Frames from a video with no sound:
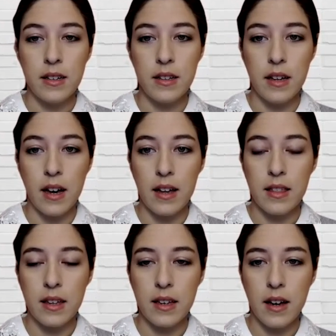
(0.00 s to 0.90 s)
yeah i
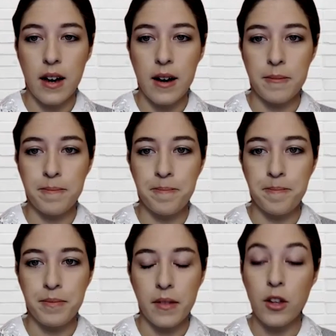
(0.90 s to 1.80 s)
think um,
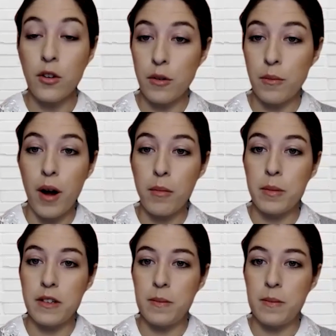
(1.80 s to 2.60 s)
you could probably